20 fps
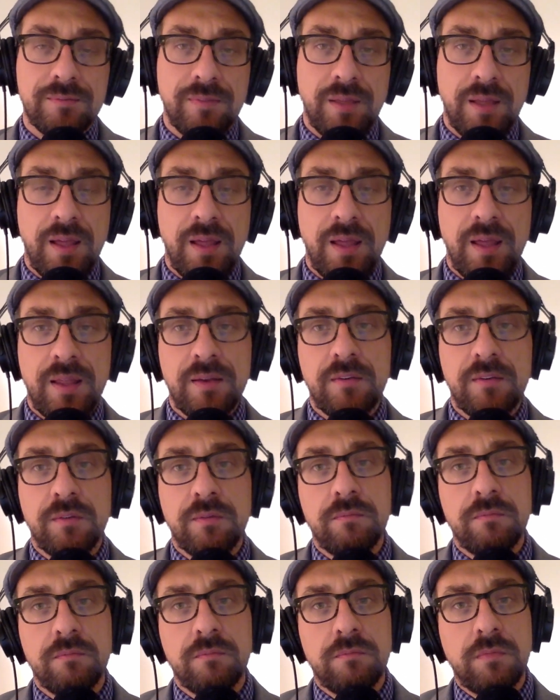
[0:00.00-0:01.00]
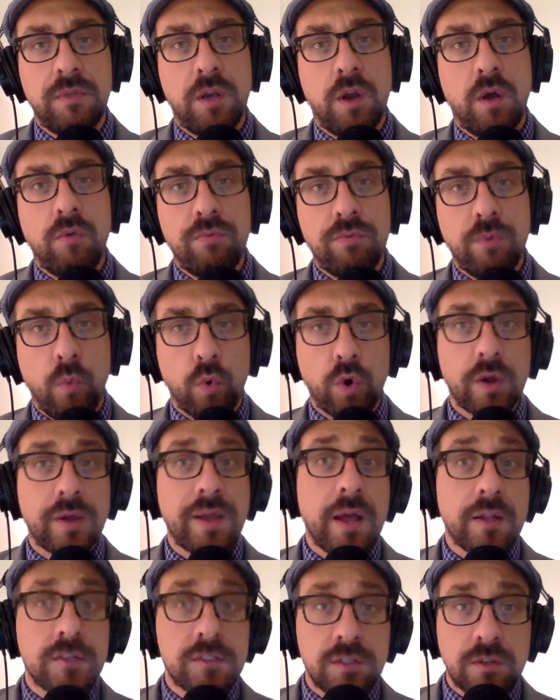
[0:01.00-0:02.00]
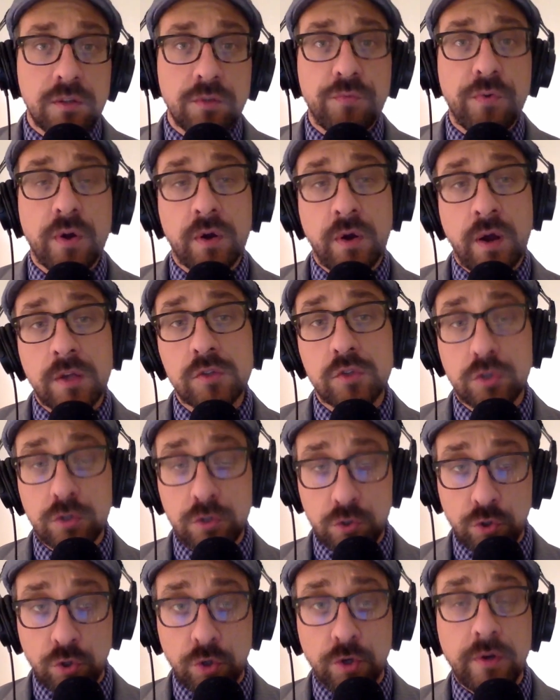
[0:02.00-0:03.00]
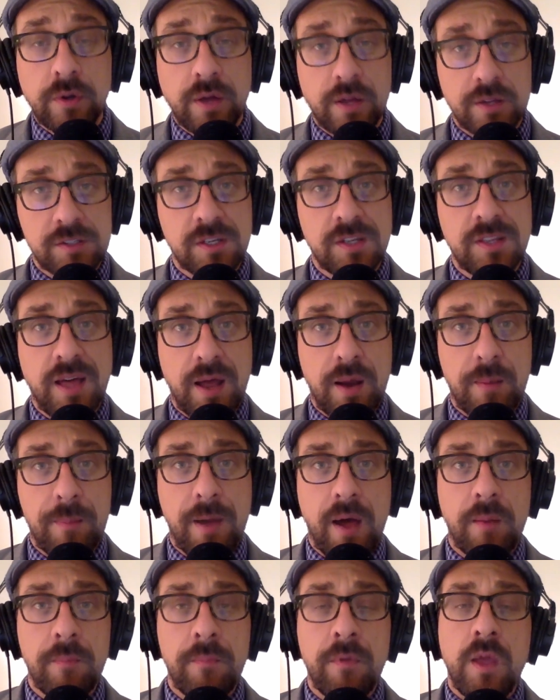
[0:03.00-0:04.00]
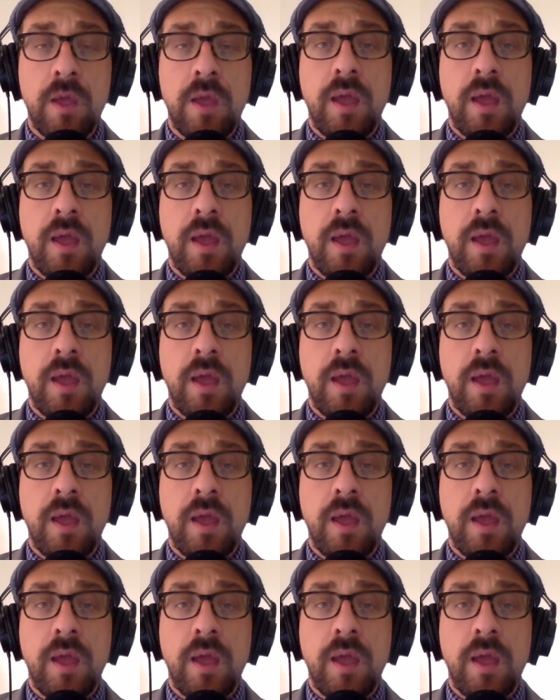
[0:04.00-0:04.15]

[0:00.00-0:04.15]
And, the workouts at the fairgrounds look good. I'll say that about him.